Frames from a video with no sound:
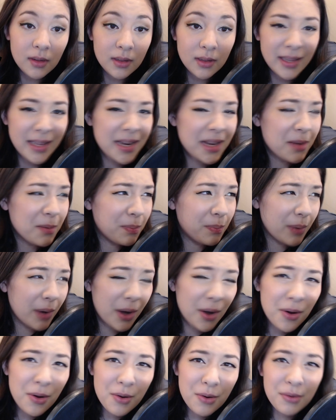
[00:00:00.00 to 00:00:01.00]
Lady
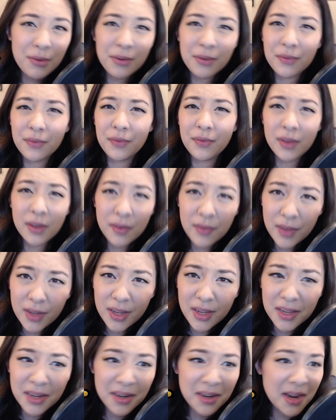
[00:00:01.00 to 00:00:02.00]
Bow,
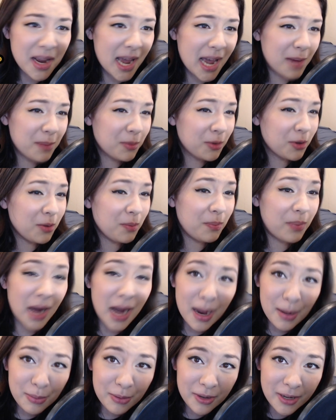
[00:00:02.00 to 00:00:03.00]
Vivian, Admiral
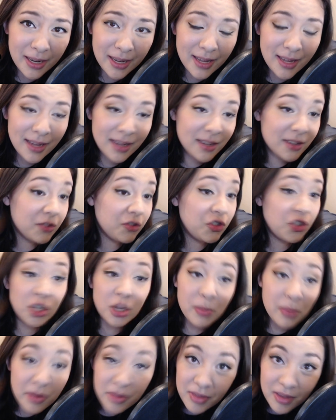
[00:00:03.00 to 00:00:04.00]
Bobbery,
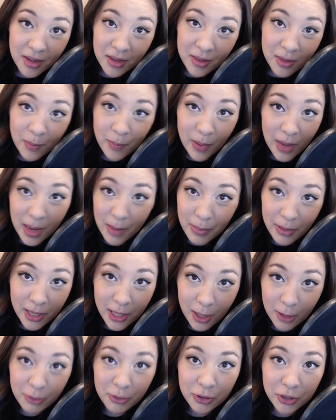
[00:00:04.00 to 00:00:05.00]
Jimothy, the baby
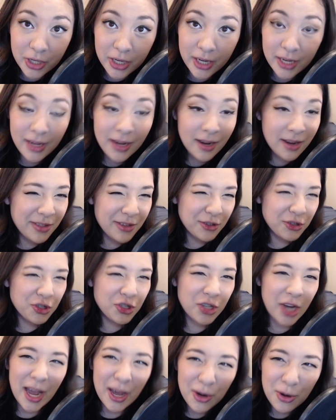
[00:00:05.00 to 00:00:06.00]
Yoshi, the
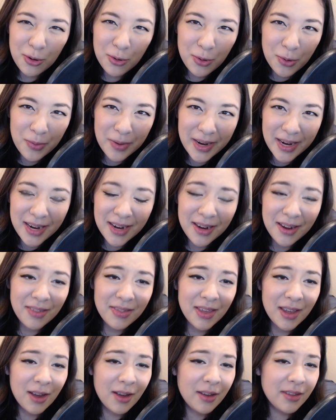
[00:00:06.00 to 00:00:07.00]
Shadow Queen.
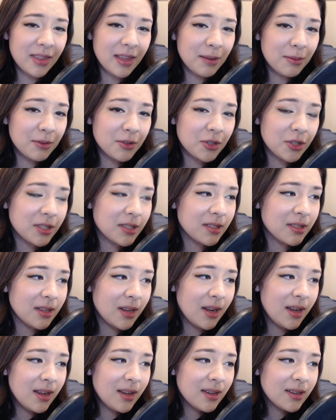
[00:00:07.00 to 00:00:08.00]
They, oh, they were just
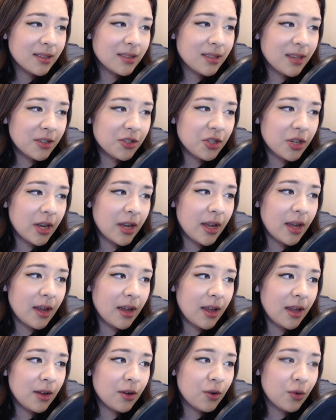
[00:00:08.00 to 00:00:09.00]
such
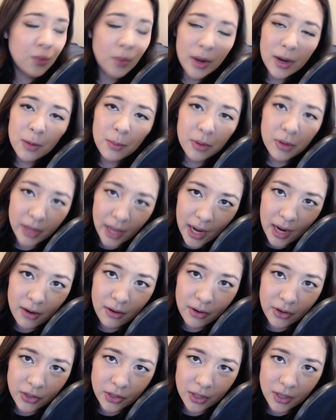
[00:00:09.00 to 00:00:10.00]
incredible
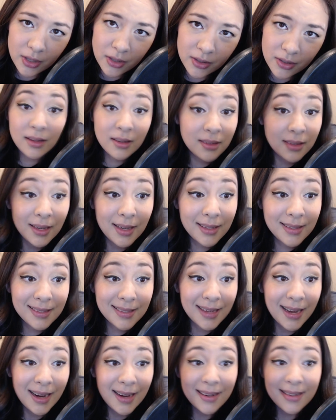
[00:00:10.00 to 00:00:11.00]
characters. It's
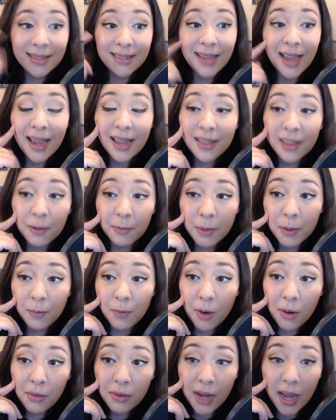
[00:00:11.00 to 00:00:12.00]
kind of sad that we
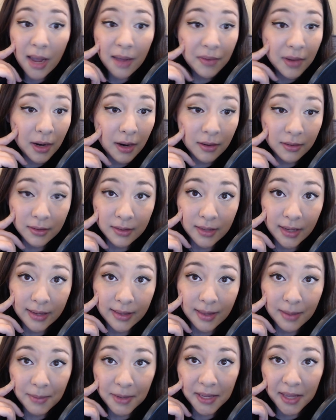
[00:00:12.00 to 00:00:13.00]
won't have characters like
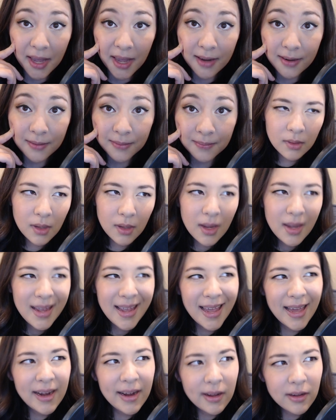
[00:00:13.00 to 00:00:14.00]
them again.
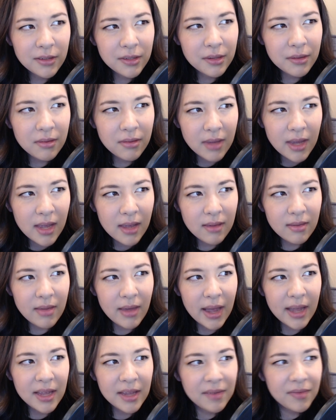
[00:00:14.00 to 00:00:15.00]
And I also think
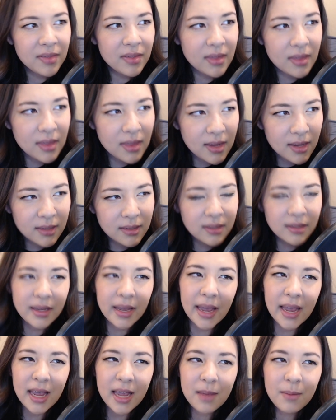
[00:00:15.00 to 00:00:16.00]
that if this
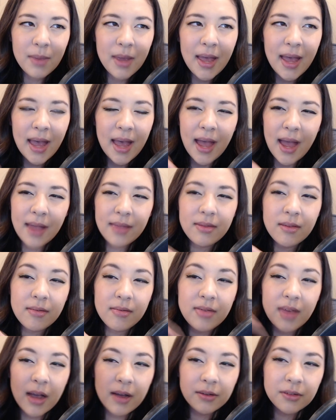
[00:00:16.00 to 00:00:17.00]
game had the
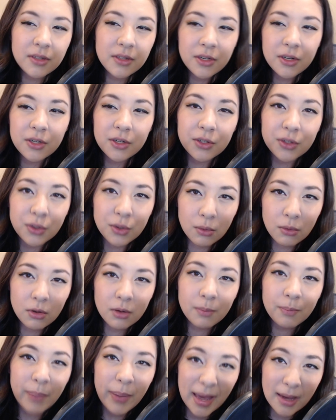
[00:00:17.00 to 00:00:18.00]
Thousand Year Door
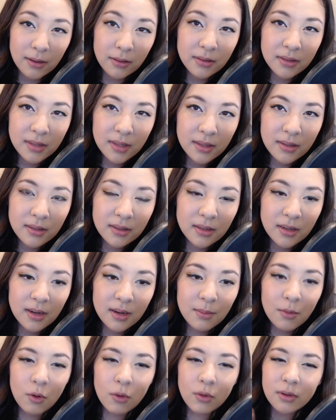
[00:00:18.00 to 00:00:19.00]
battle
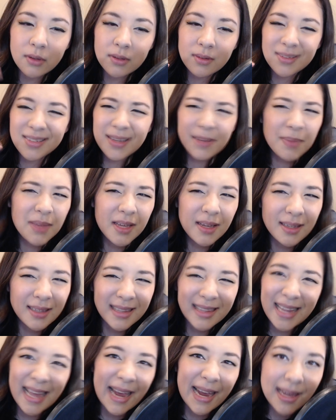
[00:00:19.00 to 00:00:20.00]
system or something
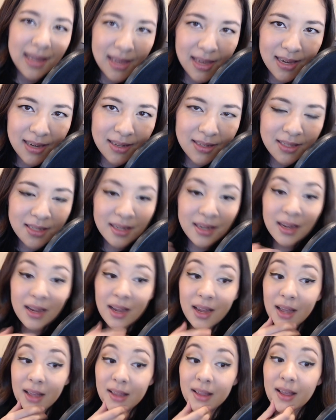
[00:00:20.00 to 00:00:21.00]
like it,
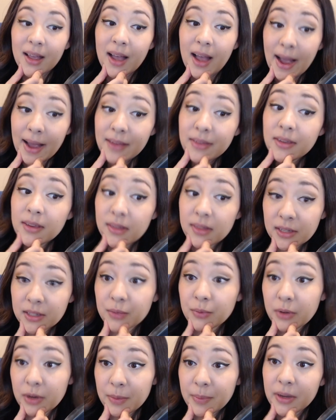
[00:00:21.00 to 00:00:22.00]
I think this
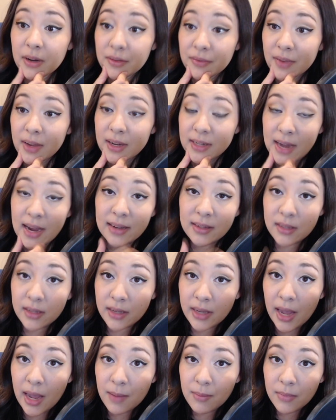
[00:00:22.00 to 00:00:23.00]
would have been a fantastic
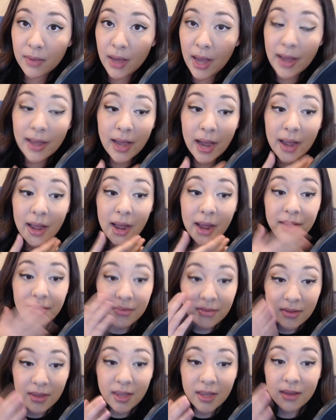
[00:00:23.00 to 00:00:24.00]
game. I, I, I
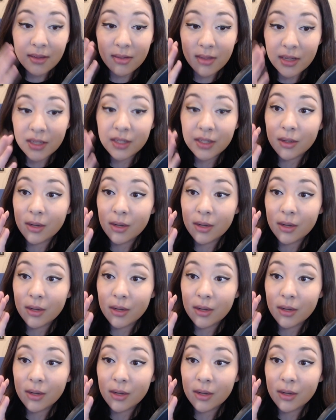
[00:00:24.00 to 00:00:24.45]
think this